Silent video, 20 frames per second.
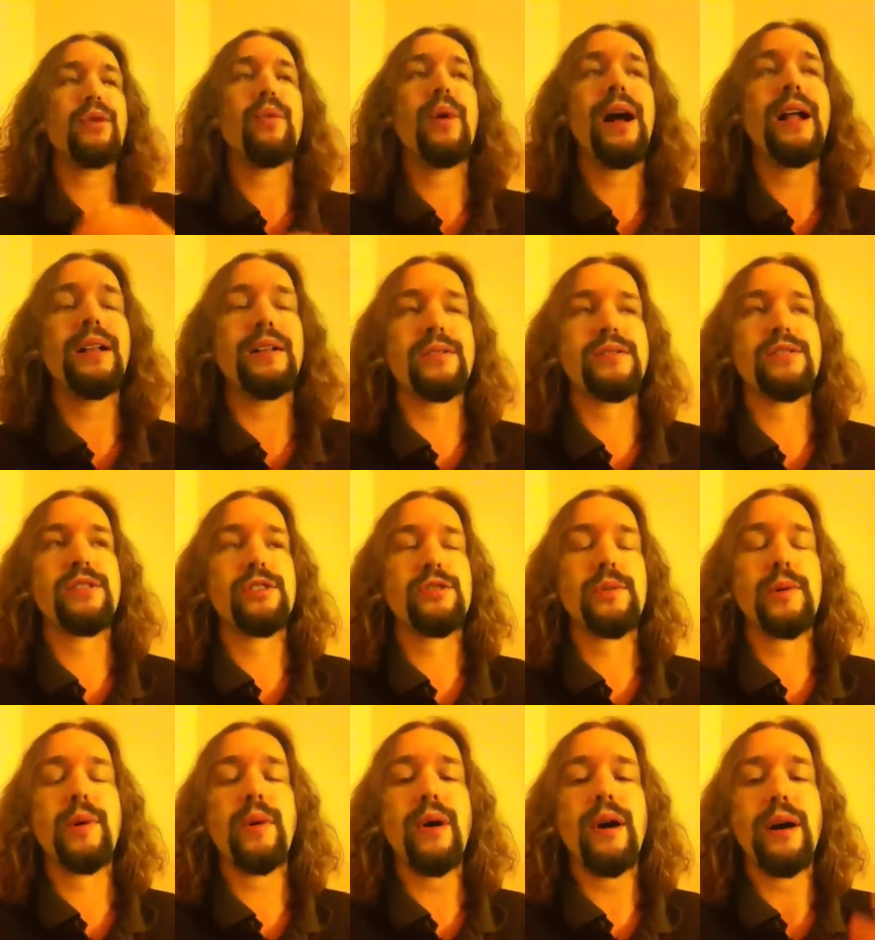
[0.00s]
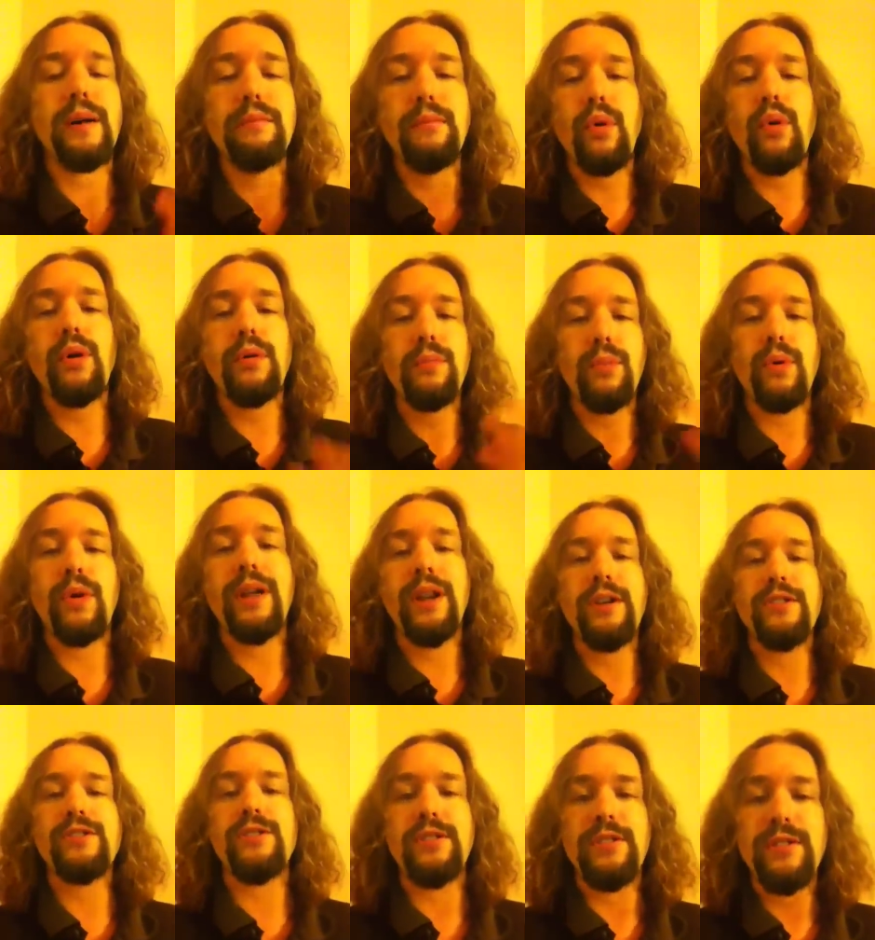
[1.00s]
a while it starts requiring more and more
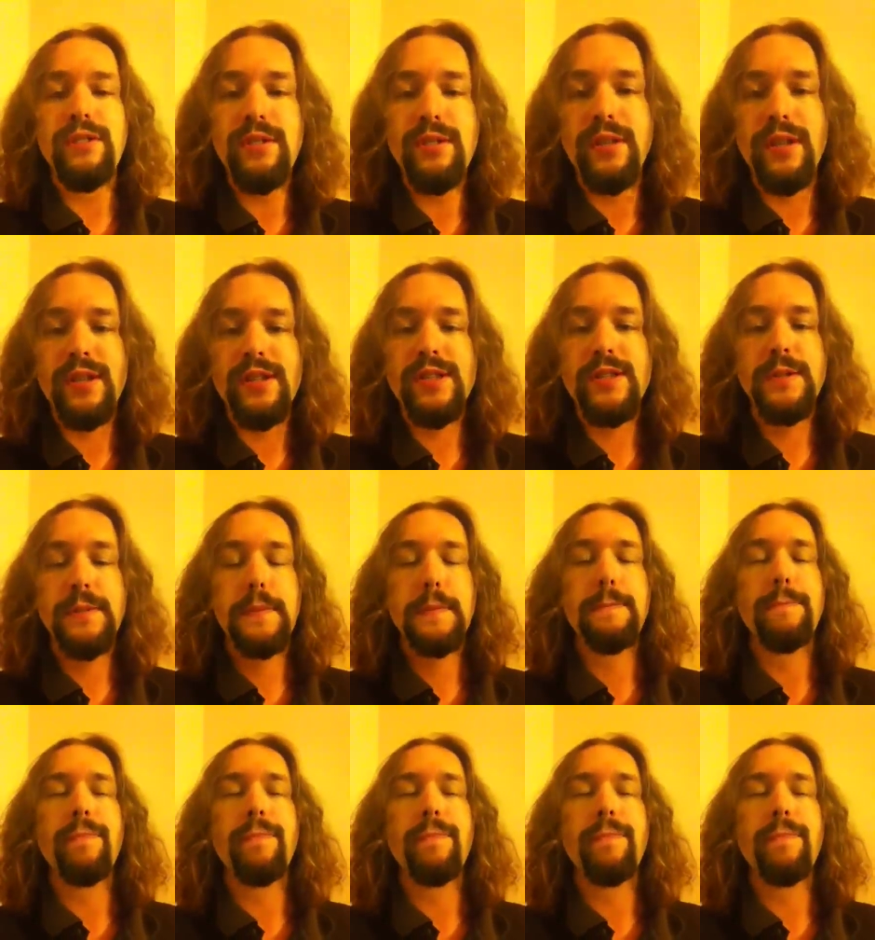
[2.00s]
energy to do this.